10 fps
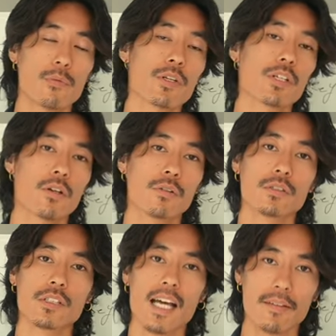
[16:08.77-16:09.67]
We are going
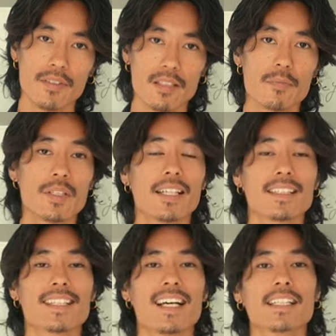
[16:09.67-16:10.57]
to dive deep in and
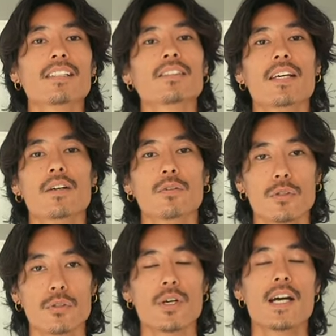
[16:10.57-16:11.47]
exactly tell
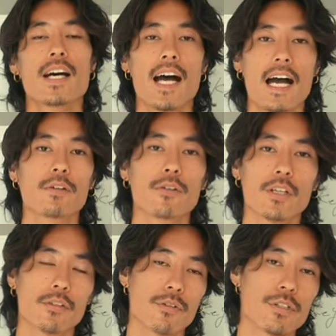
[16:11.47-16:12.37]
you how you
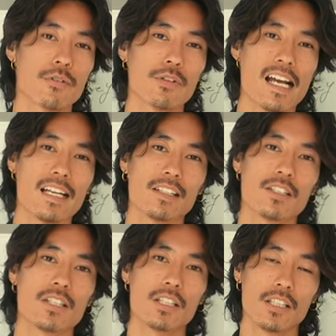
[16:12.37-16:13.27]
can create your
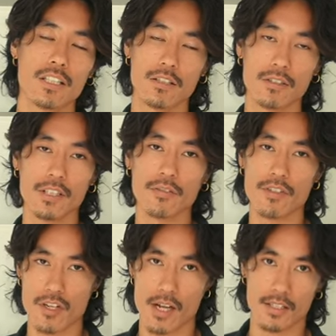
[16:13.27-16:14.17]
reality, and including
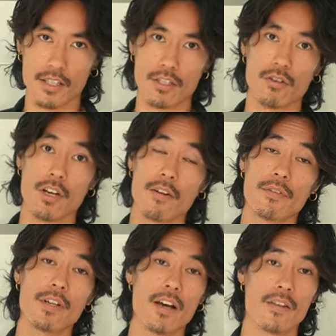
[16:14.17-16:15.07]
visualization and
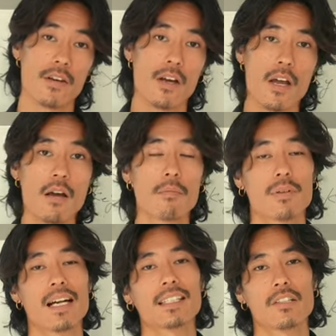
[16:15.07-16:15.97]
every other
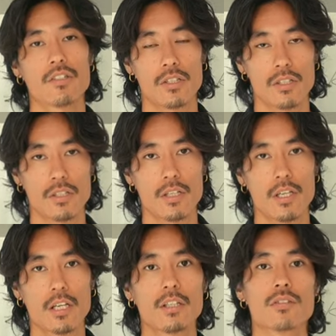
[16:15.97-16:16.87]
practices
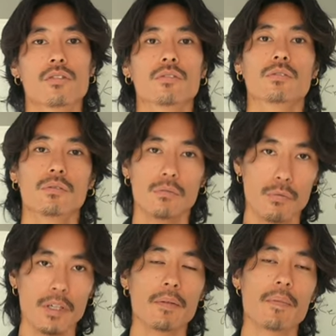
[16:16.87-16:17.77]
to
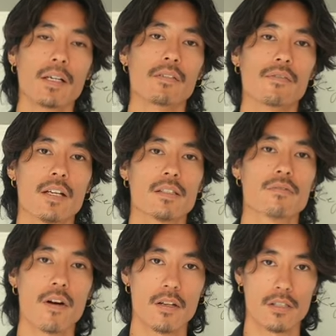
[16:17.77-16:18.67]
really manifest
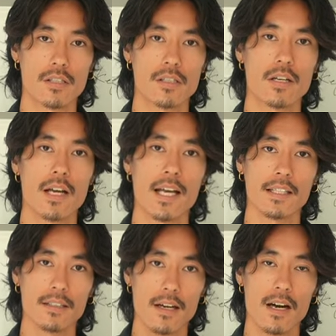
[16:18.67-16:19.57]
faster
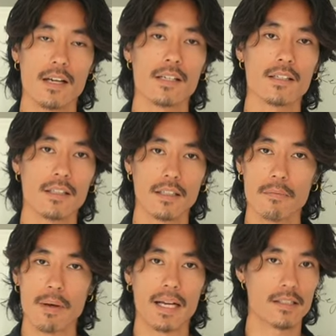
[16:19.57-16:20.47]
and higher
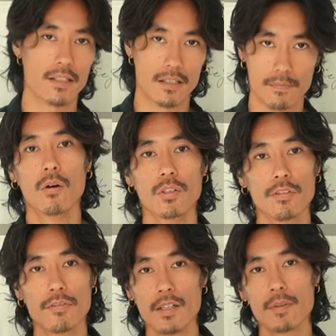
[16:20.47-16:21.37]
and better. Only
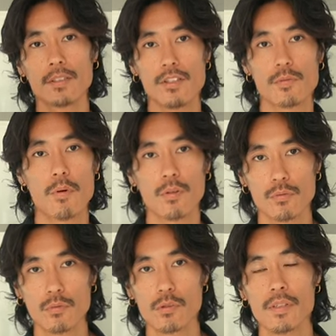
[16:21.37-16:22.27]
500
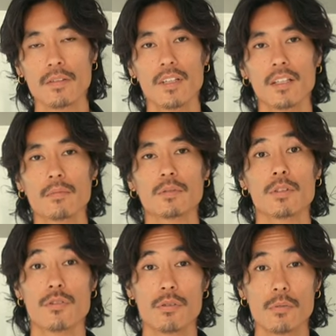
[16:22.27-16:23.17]
spots will be available on
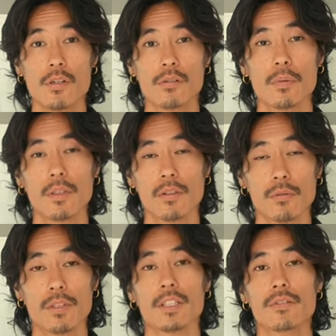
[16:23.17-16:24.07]
the Zoom call, but
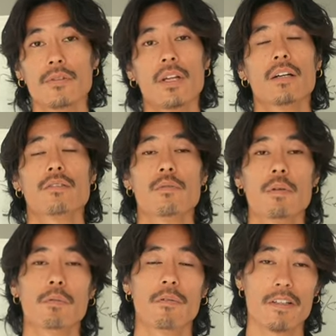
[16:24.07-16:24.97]
already 2,000
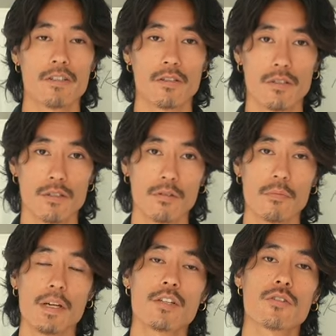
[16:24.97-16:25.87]
people registered. So
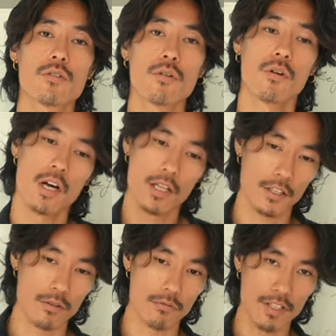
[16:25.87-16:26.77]
make sure
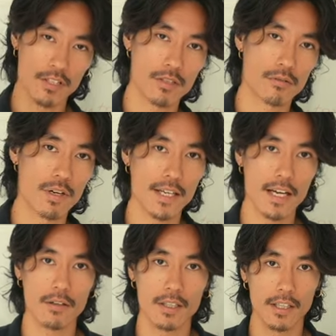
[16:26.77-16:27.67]
that you register right
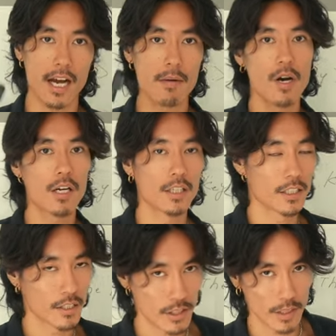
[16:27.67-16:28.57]
now and then come early
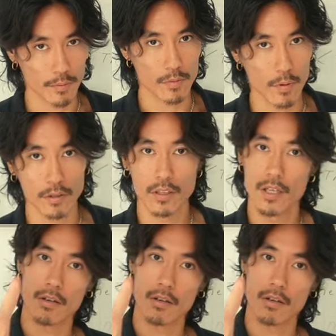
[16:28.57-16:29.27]
and save the spot.